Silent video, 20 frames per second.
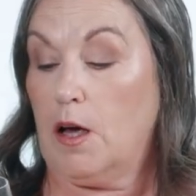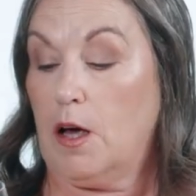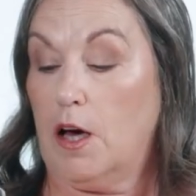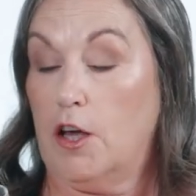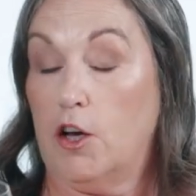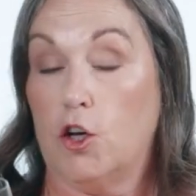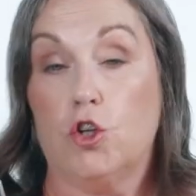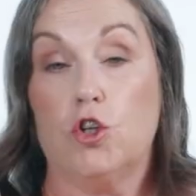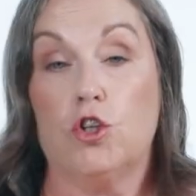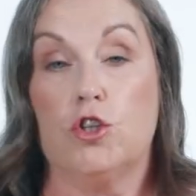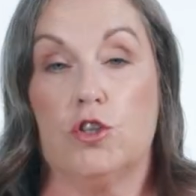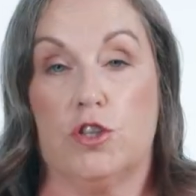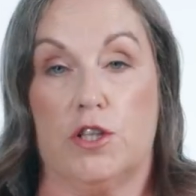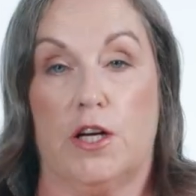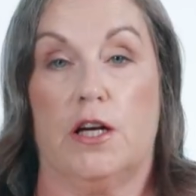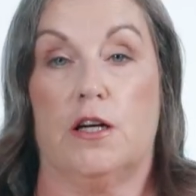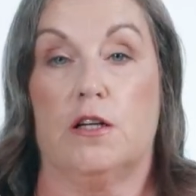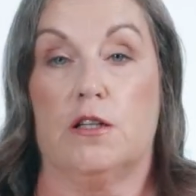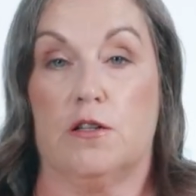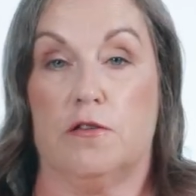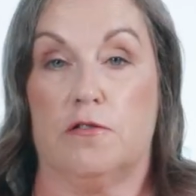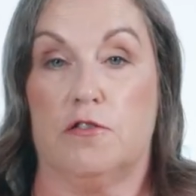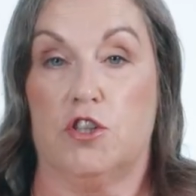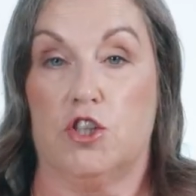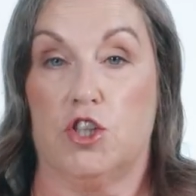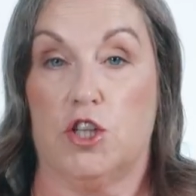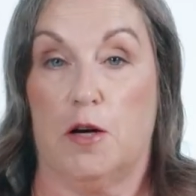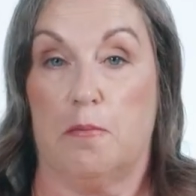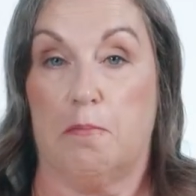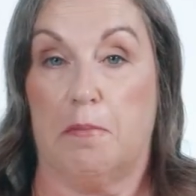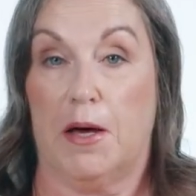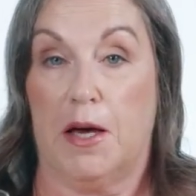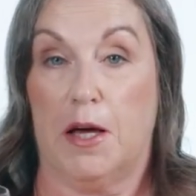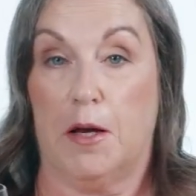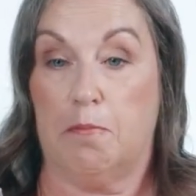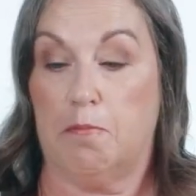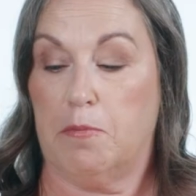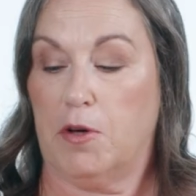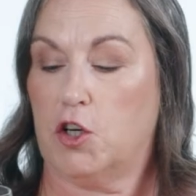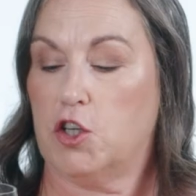and a good alternative to
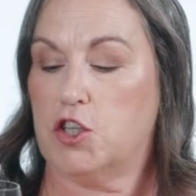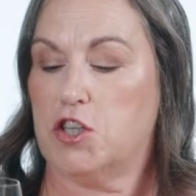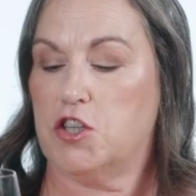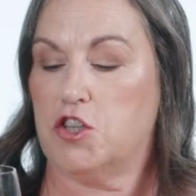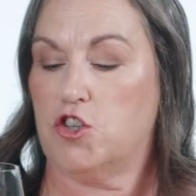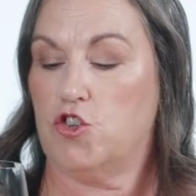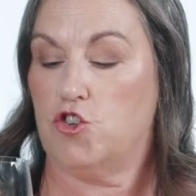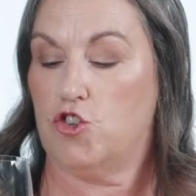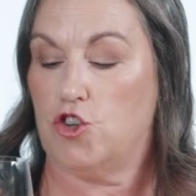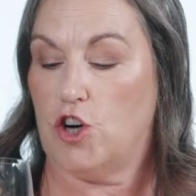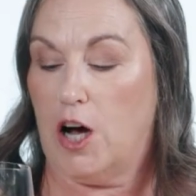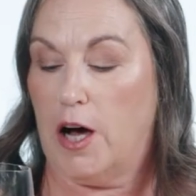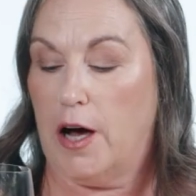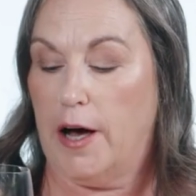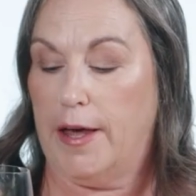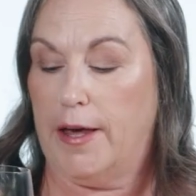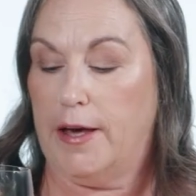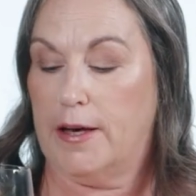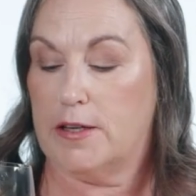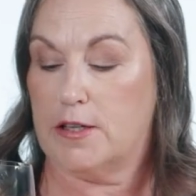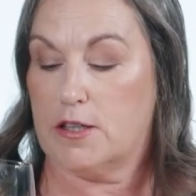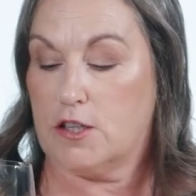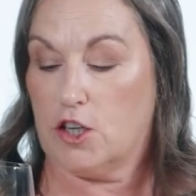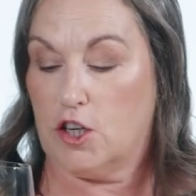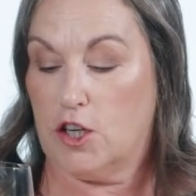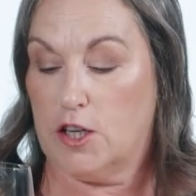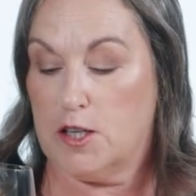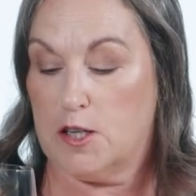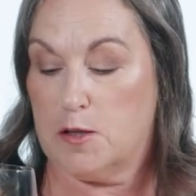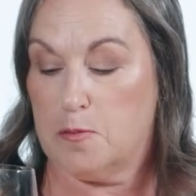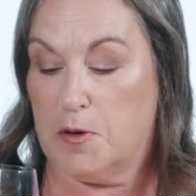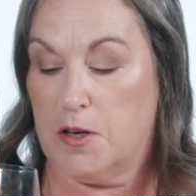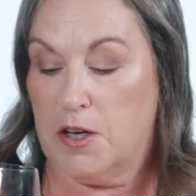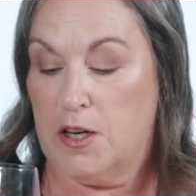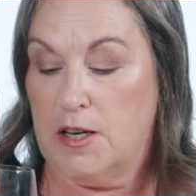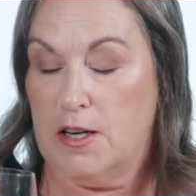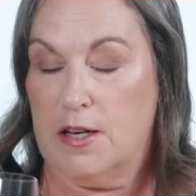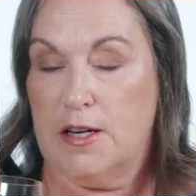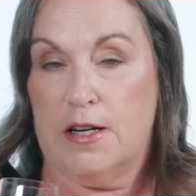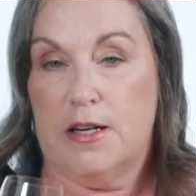champagne because it's dry, it's crisp,
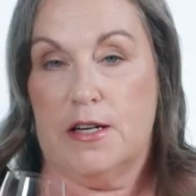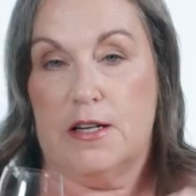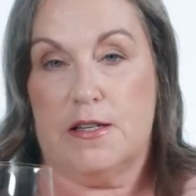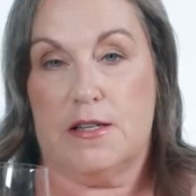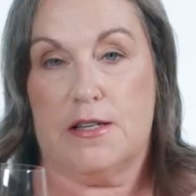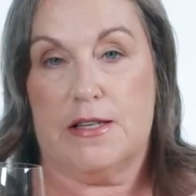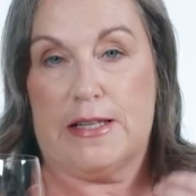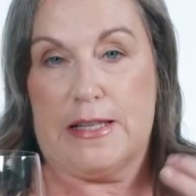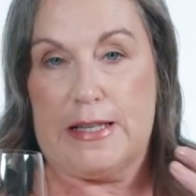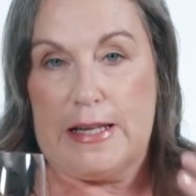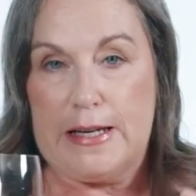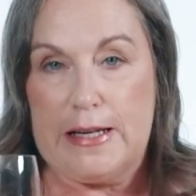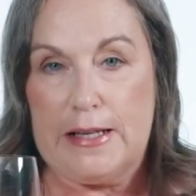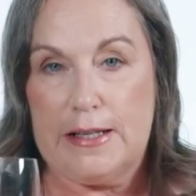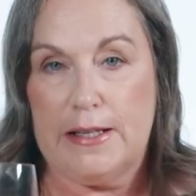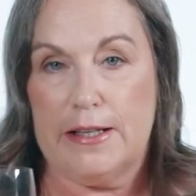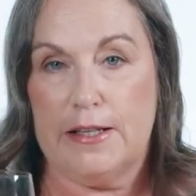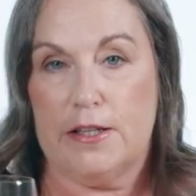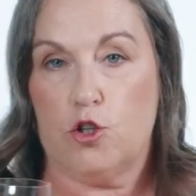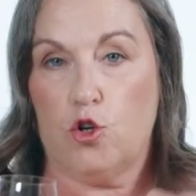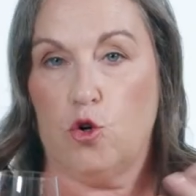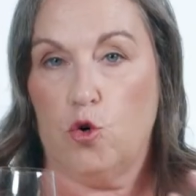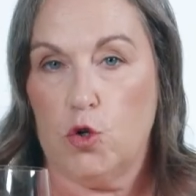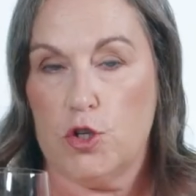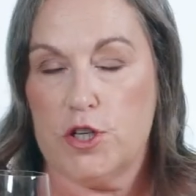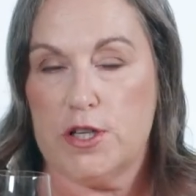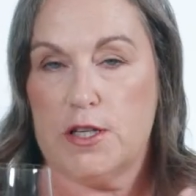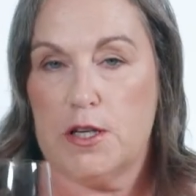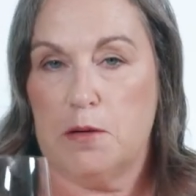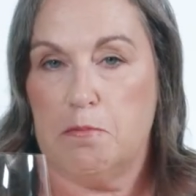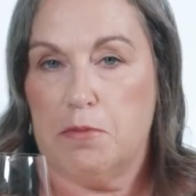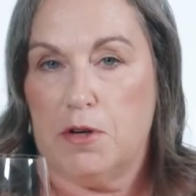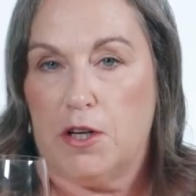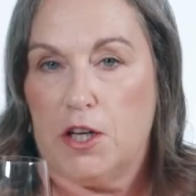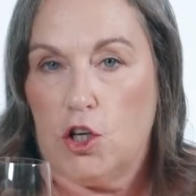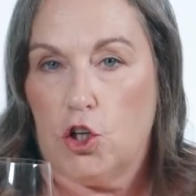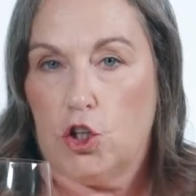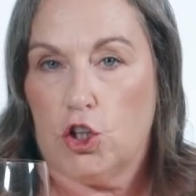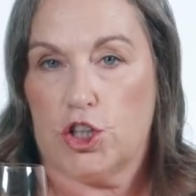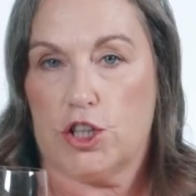a slightly toasty
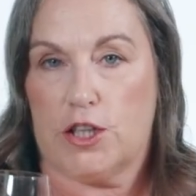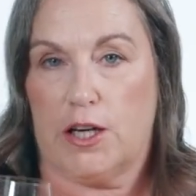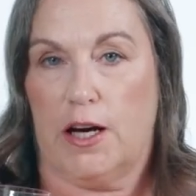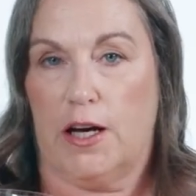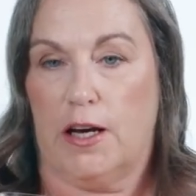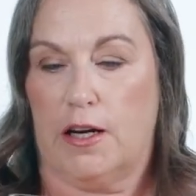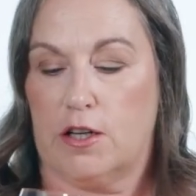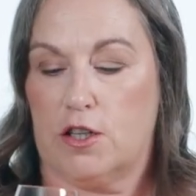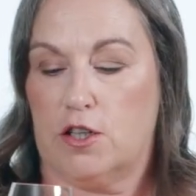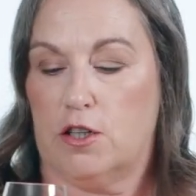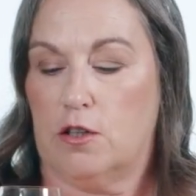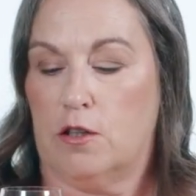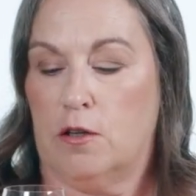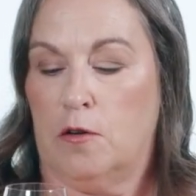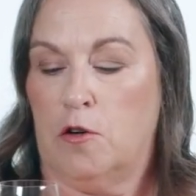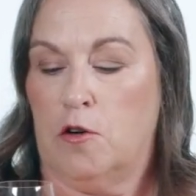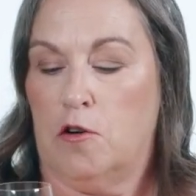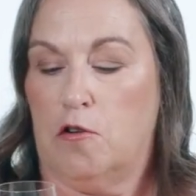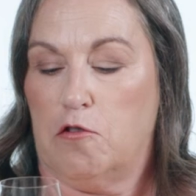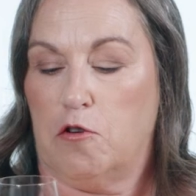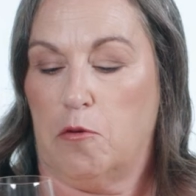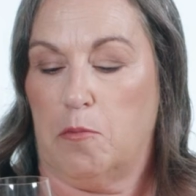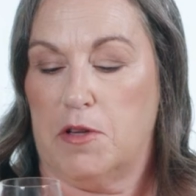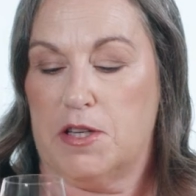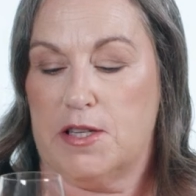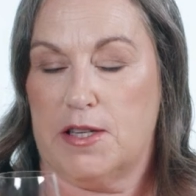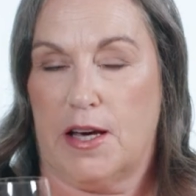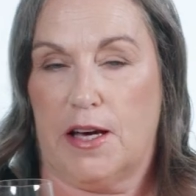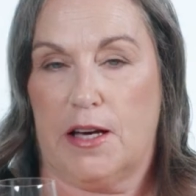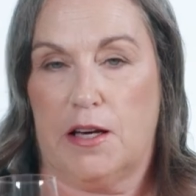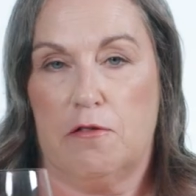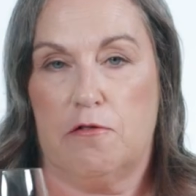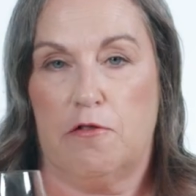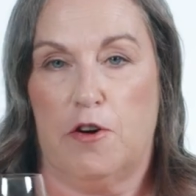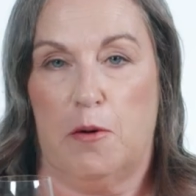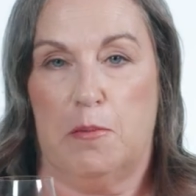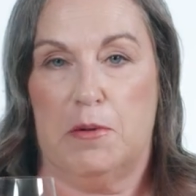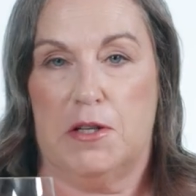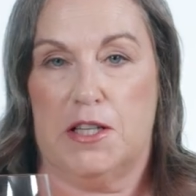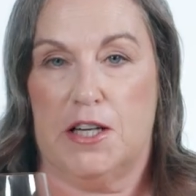brioche character from the second
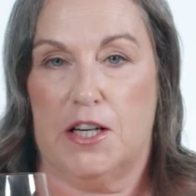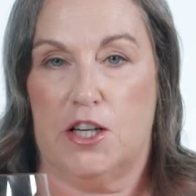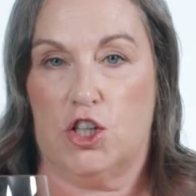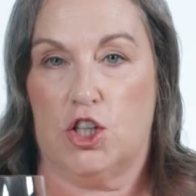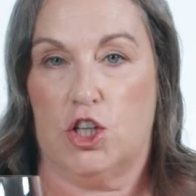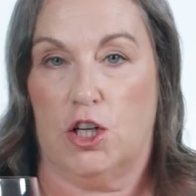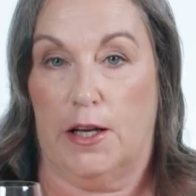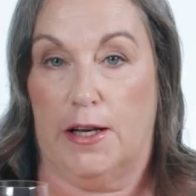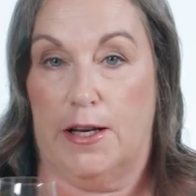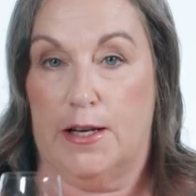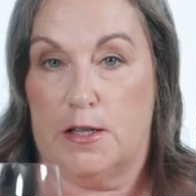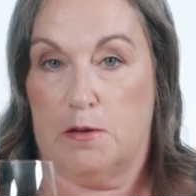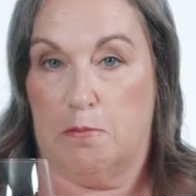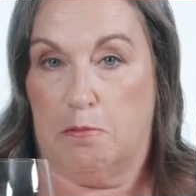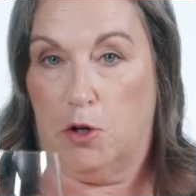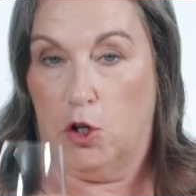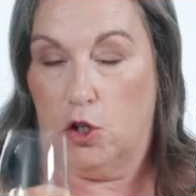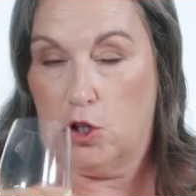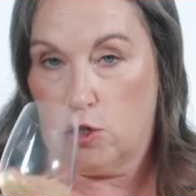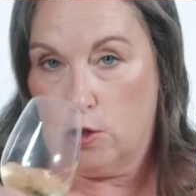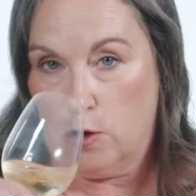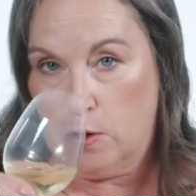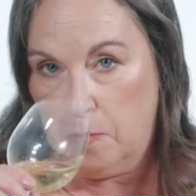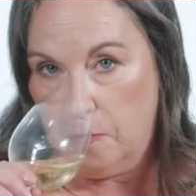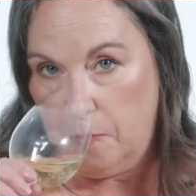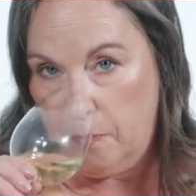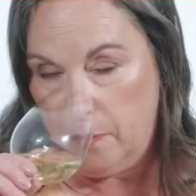fermentation lees in bottle,